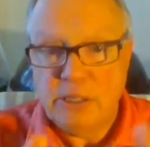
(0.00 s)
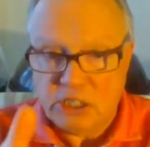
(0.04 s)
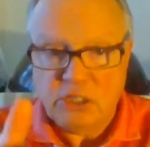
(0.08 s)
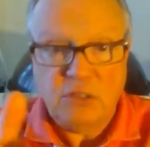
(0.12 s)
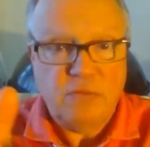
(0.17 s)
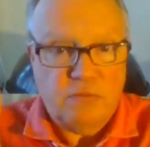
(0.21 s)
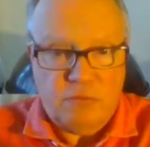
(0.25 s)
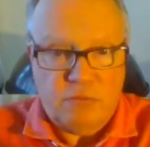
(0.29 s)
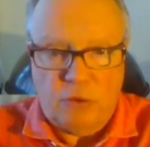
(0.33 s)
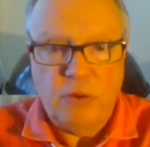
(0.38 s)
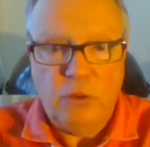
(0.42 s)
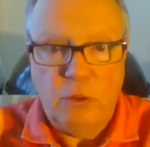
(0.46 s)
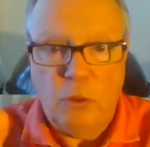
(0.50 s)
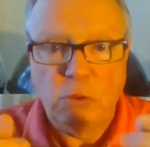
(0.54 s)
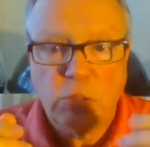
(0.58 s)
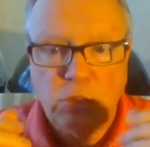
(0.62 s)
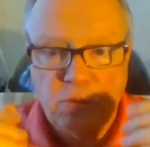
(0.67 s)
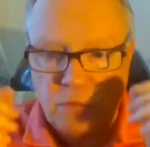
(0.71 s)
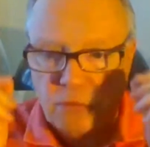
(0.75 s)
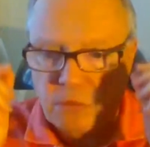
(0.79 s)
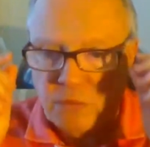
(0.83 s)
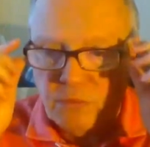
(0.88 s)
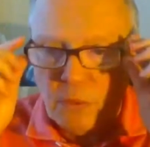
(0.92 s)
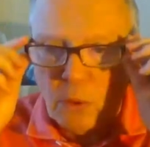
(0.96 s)
Just for
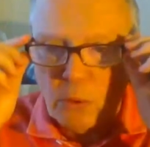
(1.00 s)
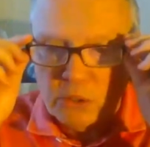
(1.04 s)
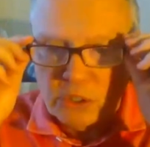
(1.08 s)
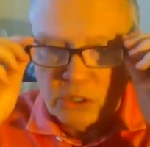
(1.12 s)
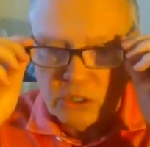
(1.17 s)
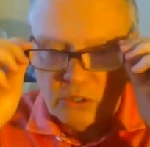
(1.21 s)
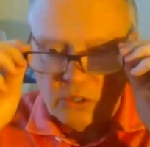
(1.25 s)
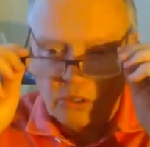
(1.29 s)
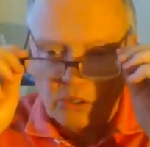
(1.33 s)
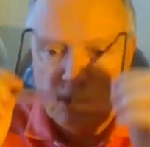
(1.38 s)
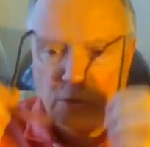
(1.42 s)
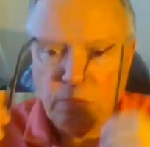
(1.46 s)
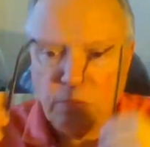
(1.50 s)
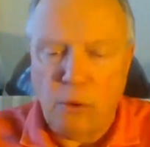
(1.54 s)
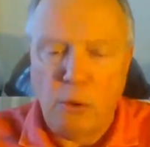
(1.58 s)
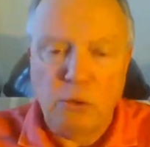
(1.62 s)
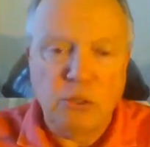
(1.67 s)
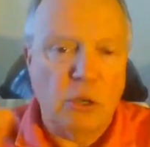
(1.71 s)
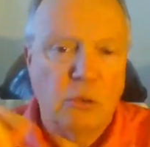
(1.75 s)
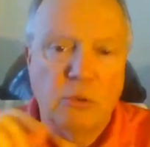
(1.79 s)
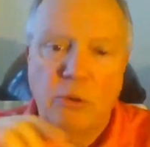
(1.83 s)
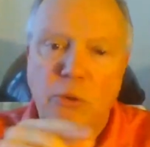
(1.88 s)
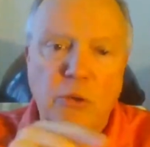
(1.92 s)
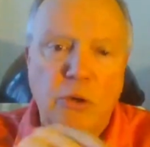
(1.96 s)
those folks, you
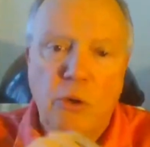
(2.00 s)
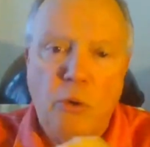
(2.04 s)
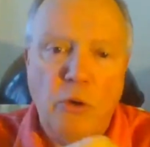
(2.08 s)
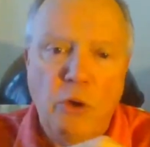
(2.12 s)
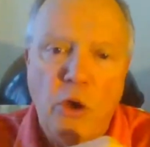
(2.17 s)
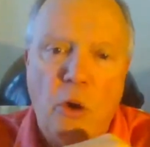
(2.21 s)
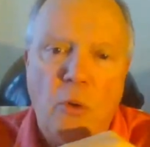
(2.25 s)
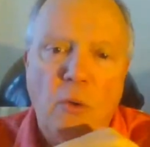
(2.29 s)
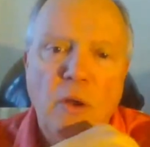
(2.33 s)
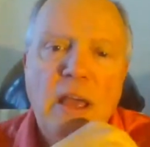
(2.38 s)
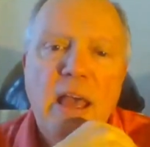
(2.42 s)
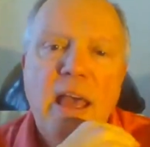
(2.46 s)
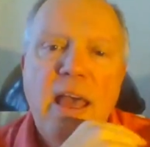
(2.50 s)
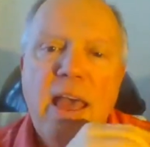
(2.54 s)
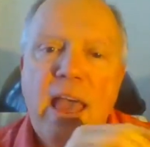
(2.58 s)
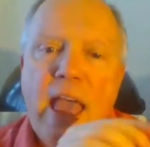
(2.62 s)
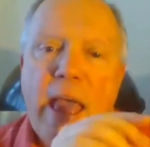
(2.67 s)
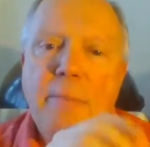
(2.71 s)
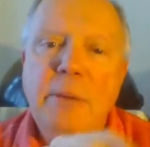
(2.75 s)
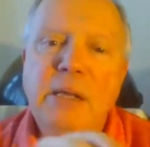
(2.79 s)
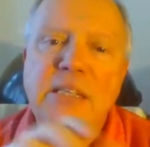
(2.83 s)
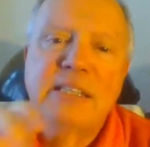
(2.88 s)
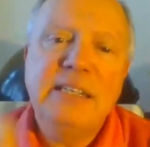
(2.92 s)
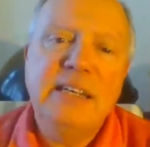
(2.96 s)
folks out there who don't know,
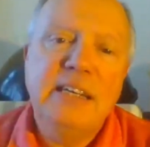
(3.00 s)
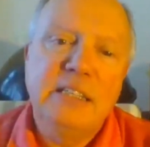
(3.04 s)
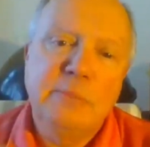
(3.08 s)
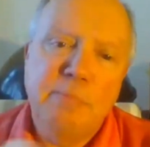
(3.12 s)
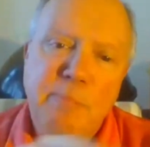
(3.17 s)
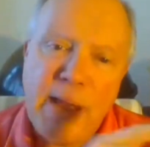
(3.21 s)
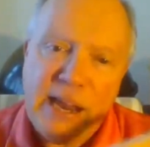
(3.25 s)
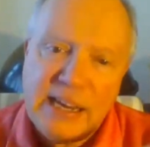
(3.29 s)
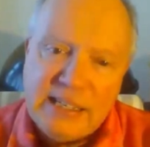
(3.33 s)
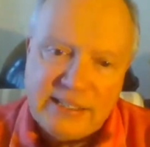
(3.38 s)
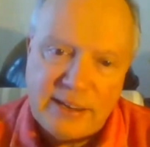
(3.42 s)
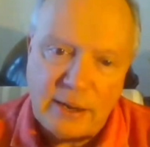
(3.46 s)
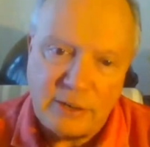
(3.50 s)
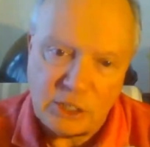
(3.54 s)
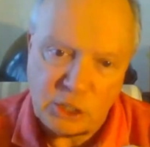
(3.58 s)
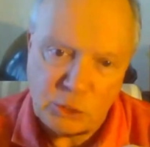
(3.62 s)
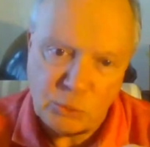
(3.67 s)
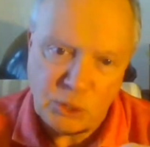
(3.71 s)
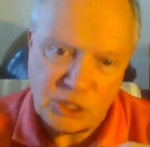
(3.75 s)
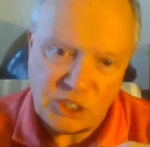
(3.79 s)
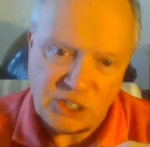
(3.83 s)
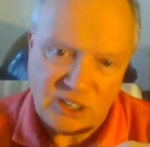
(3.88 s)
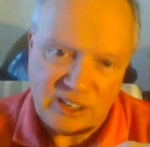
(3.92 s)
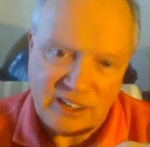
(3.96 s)
MSC is based out of
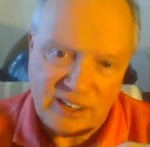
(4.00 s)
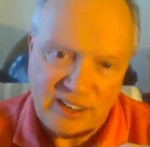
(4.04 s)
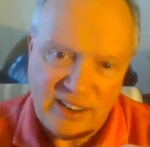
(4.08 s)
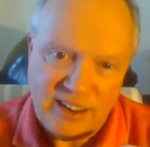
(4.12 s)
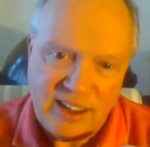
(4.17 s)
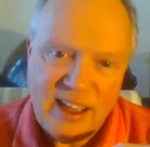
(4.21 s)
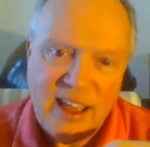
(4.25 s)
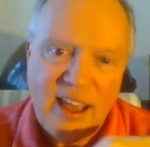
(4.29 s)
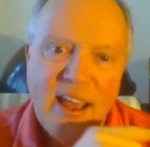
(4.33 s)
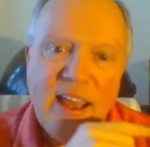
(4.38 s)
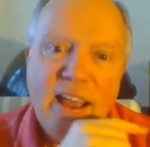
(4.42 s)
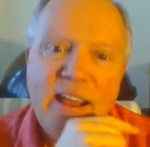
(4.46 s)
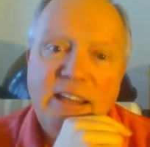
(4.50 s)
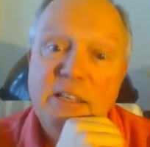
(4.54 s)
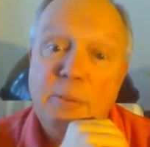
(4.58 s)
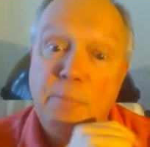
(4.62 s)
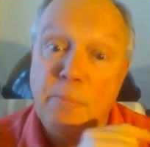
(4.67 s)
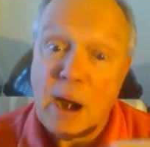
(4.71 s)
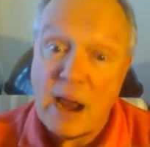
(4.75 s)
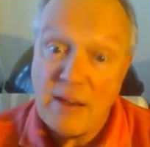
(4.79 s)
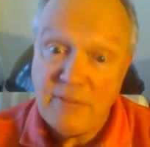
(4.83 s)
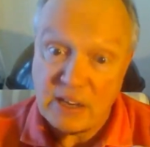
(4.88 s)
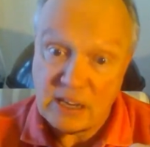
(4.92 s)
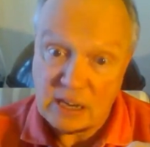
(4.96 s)
Switzerland. It's a
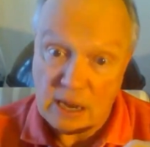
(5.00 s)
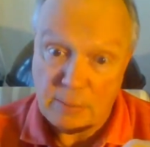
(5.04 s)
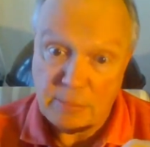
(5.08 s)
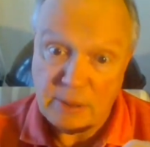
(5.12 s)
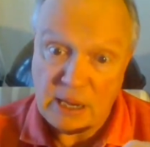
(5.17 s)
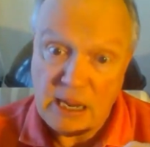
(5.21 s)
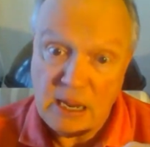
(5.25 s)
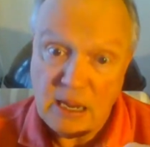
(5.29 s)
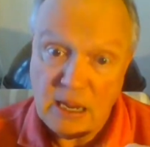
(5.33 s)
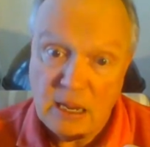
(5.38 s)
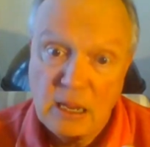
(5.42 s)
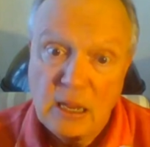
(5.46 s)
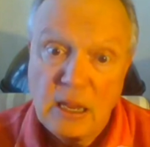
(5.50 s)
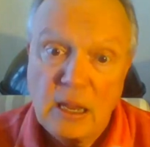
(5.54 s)
private company.